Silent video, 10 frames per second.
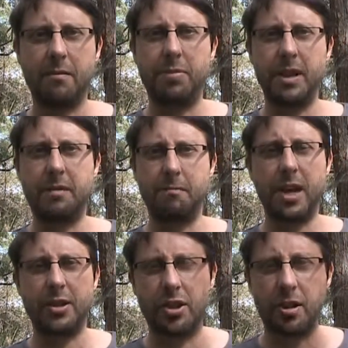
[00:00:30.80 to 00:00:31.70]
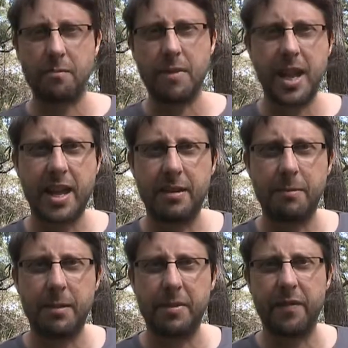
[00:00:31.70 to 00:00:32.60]
be the macho man and
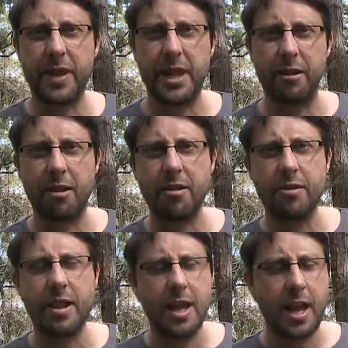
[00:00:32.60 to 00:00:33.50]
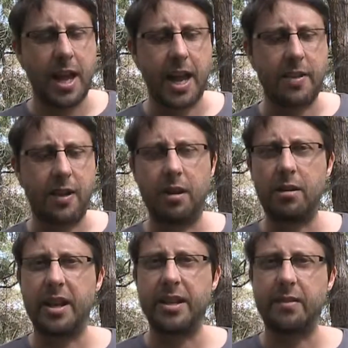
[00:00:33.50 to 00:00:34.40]
be a bit of a hero, and the
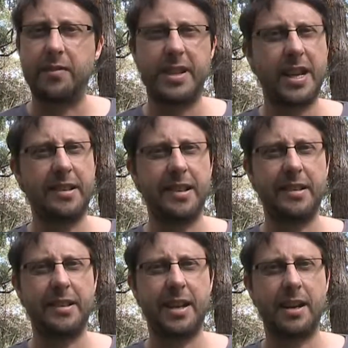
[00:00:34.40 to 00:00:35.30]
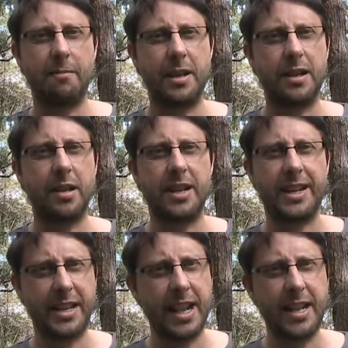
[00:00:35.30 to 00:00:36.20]
whole idea of dancing sounded a bit kind
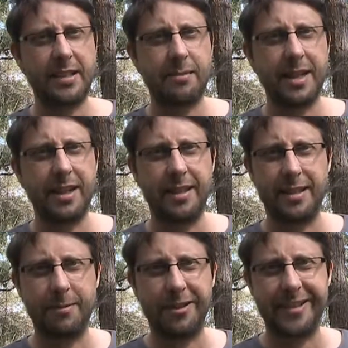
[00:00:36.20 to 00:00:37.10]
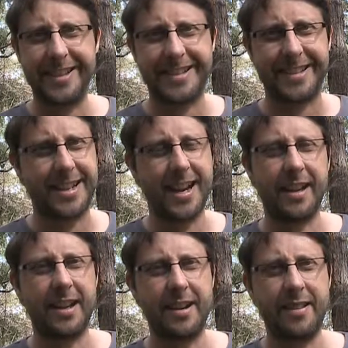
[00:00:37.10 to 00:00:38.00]
of gay to me, to be honest. I
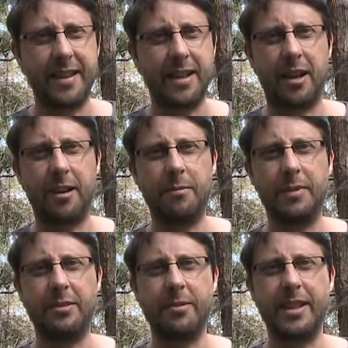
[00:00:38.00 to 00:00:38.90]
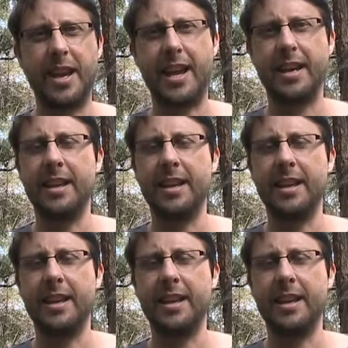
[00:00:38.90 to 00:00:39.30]
don't think I would be doing that.